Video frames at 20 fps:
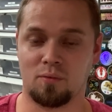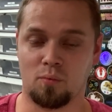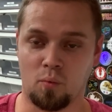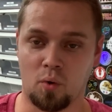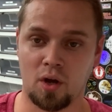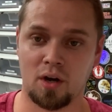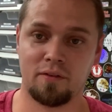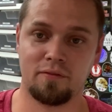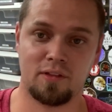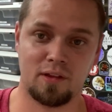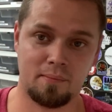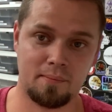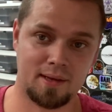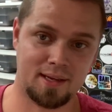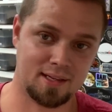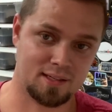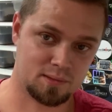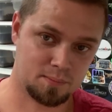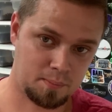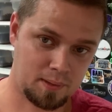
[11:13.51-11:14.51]
One of them
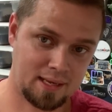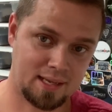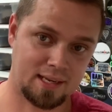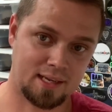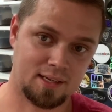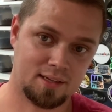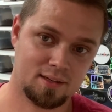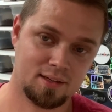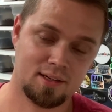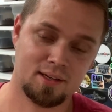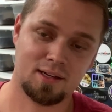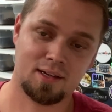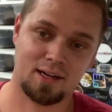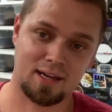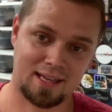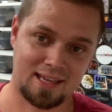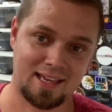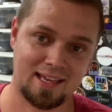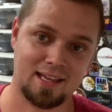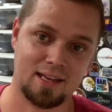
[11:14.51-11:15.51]
is Penny,
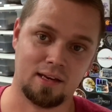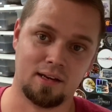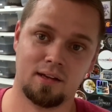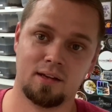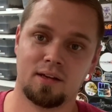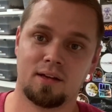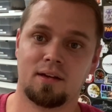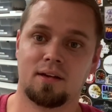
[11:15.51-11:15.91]
again,